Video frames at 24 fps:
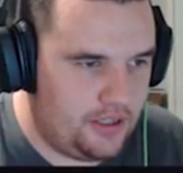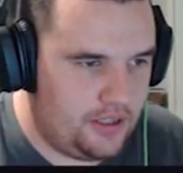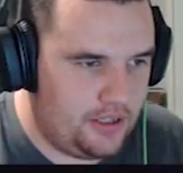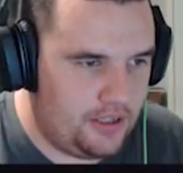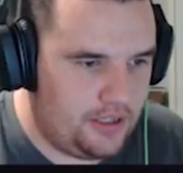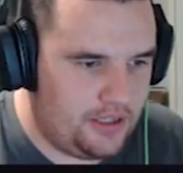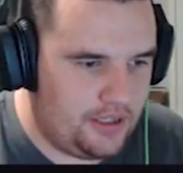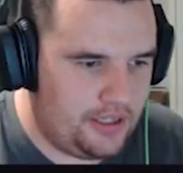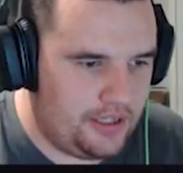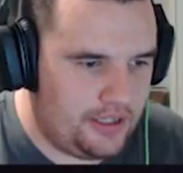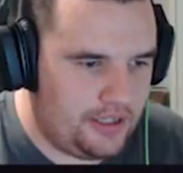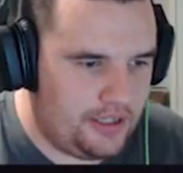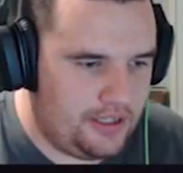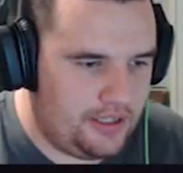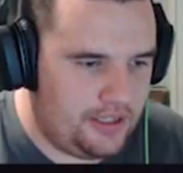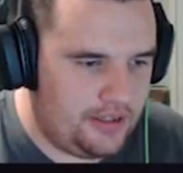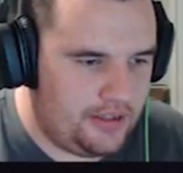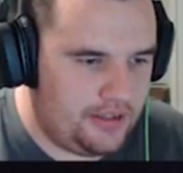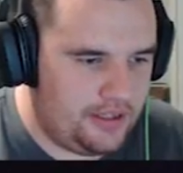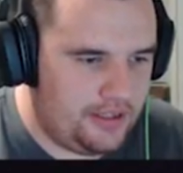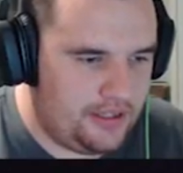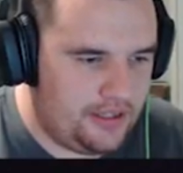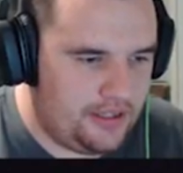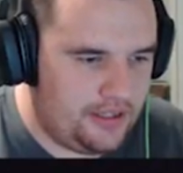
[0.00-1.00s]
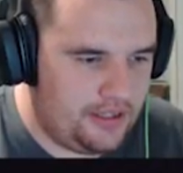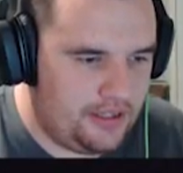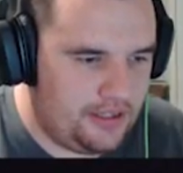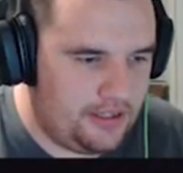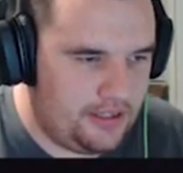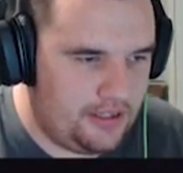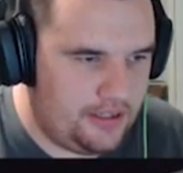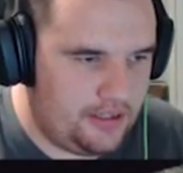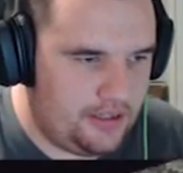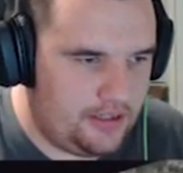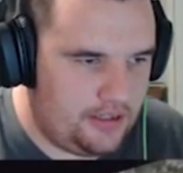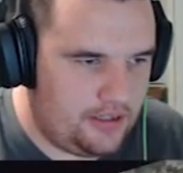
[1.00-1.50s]
Okay,
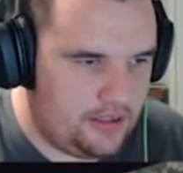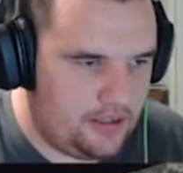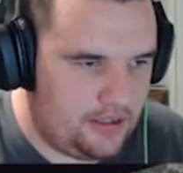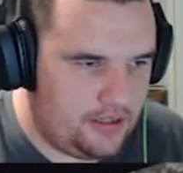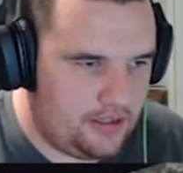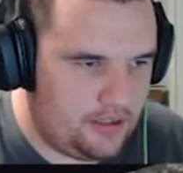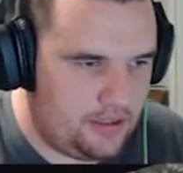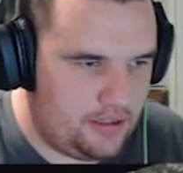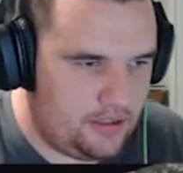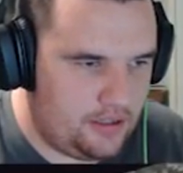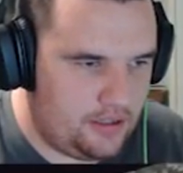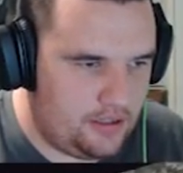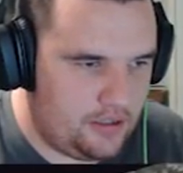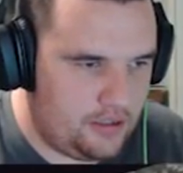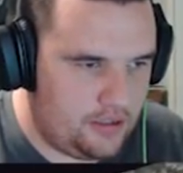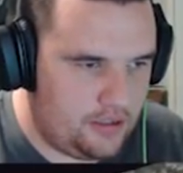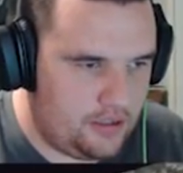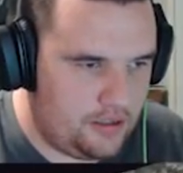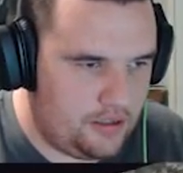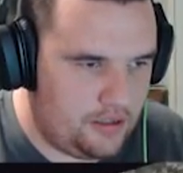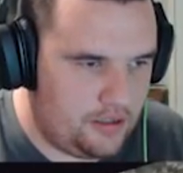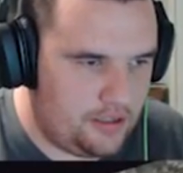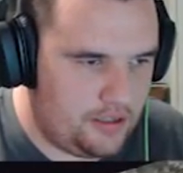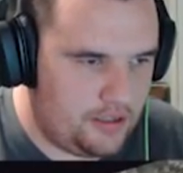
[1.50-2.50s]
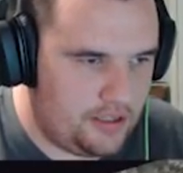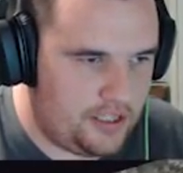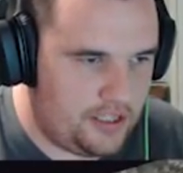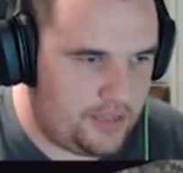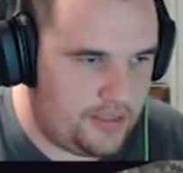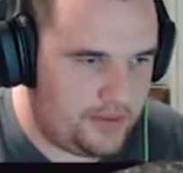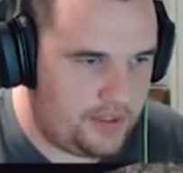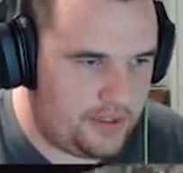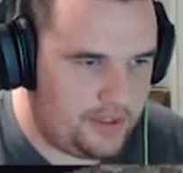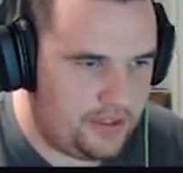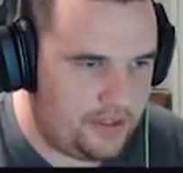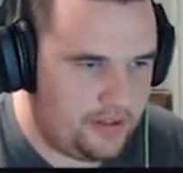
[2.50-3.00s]
then there we
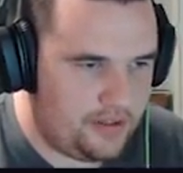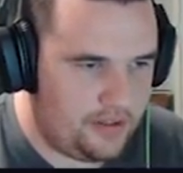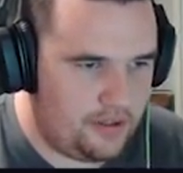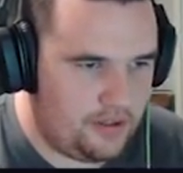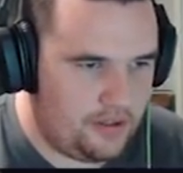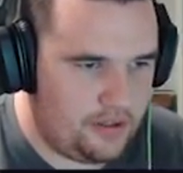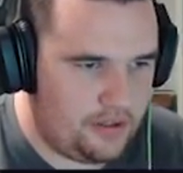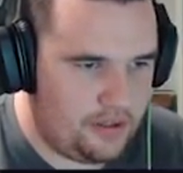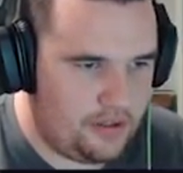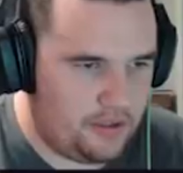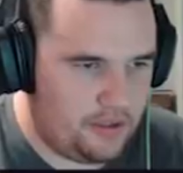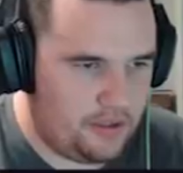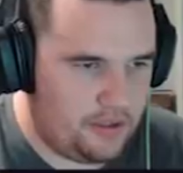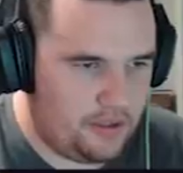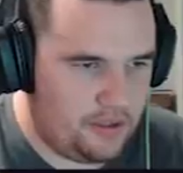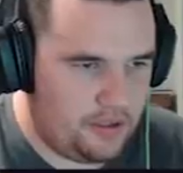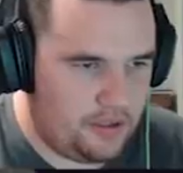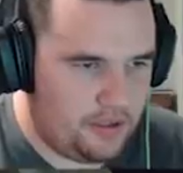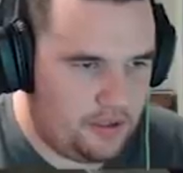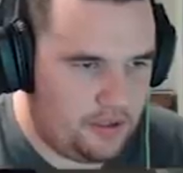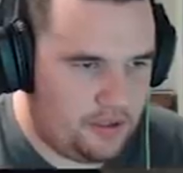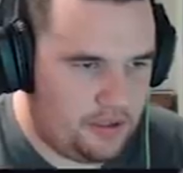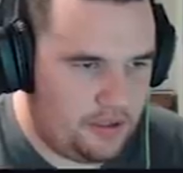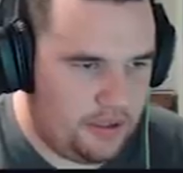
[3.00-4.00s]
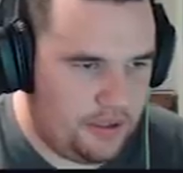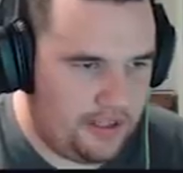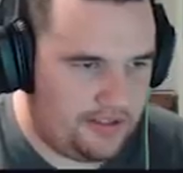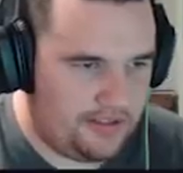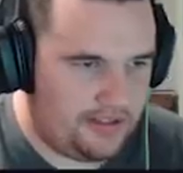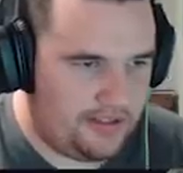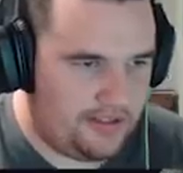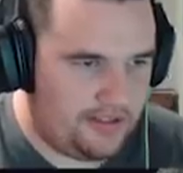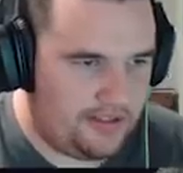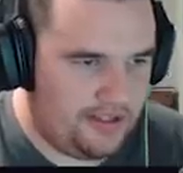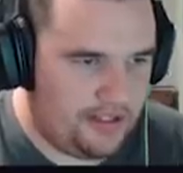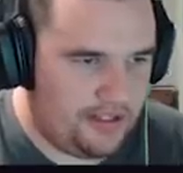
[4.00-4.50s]
go. As you can
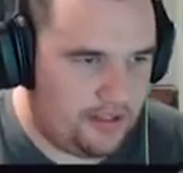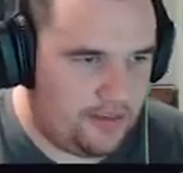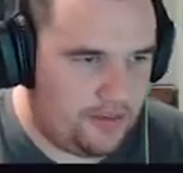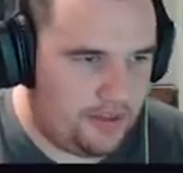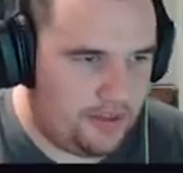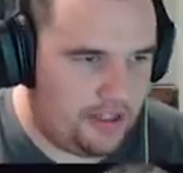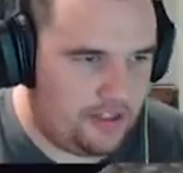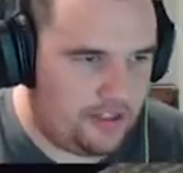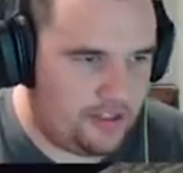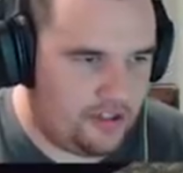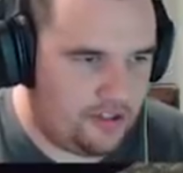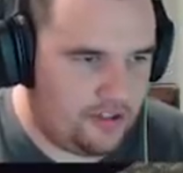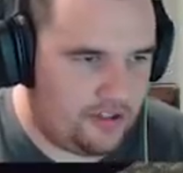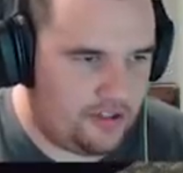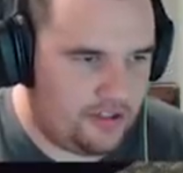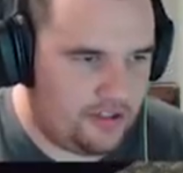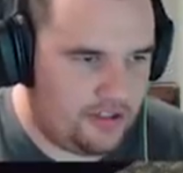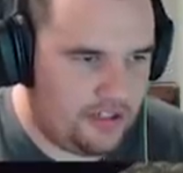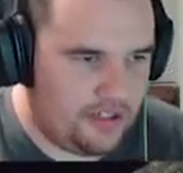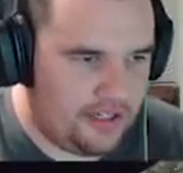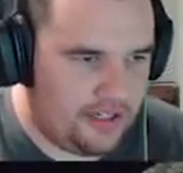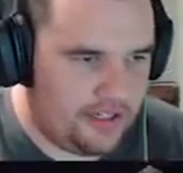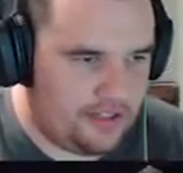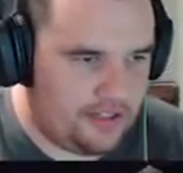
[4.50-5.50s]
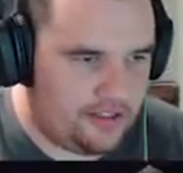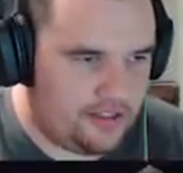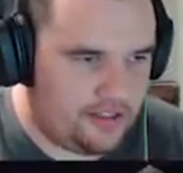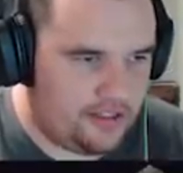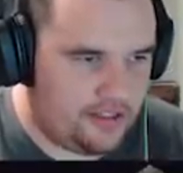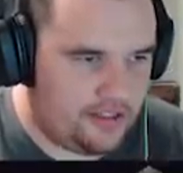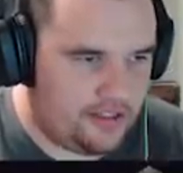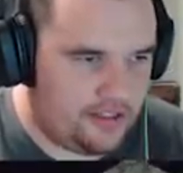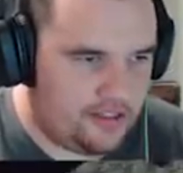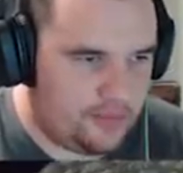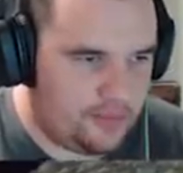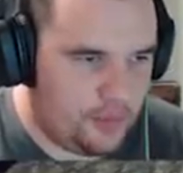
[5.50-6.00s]
see, the green shows the outside of the
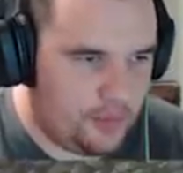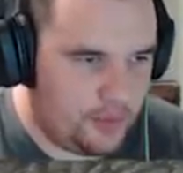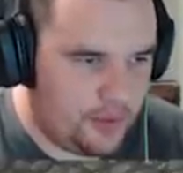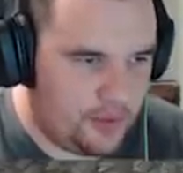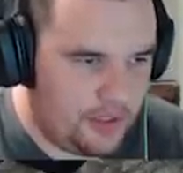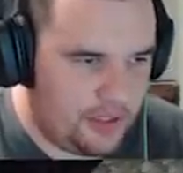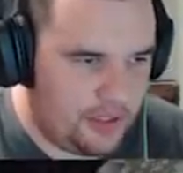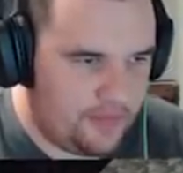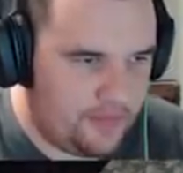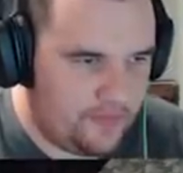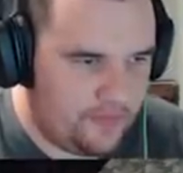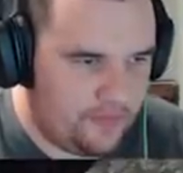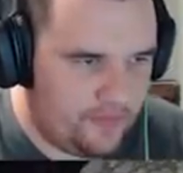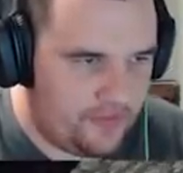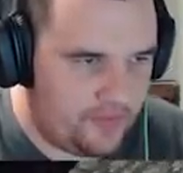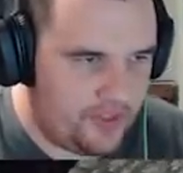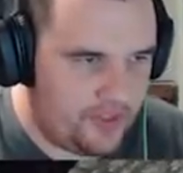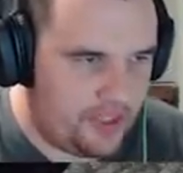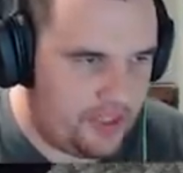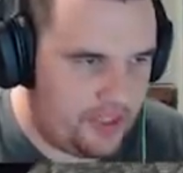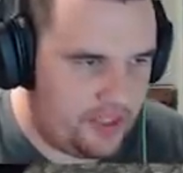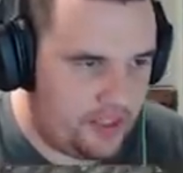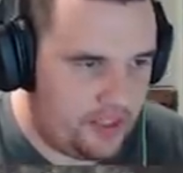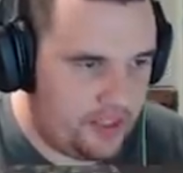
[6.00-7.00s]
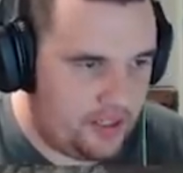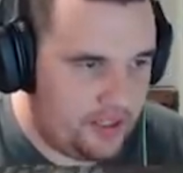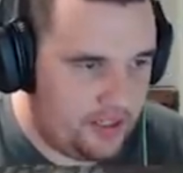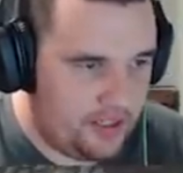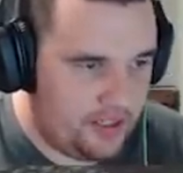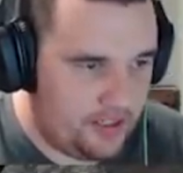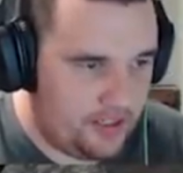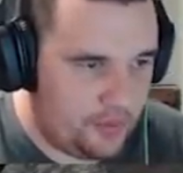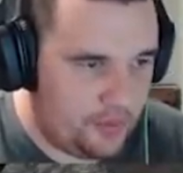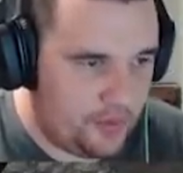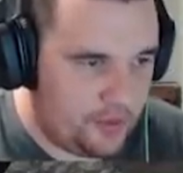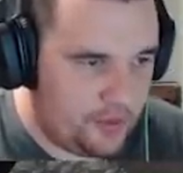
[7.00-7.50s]
spawner. This
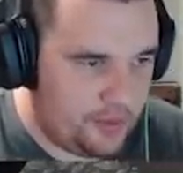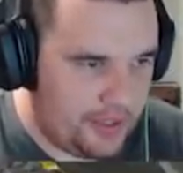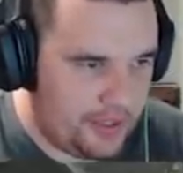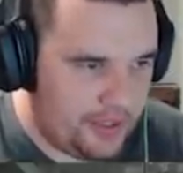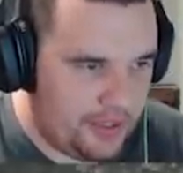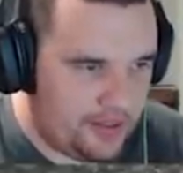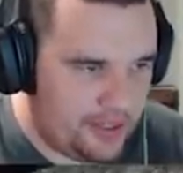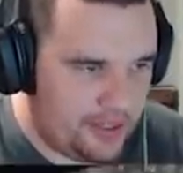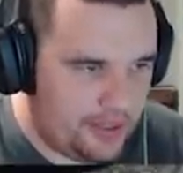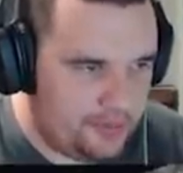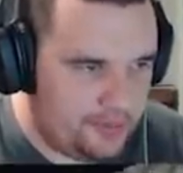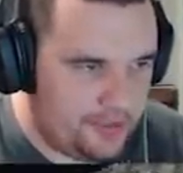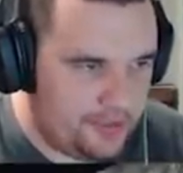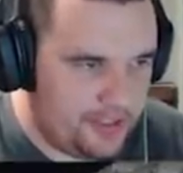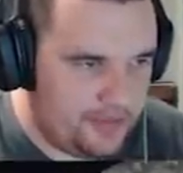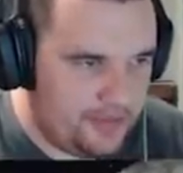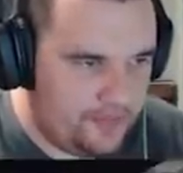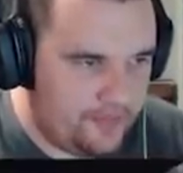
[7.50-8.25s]
is where the power comes in.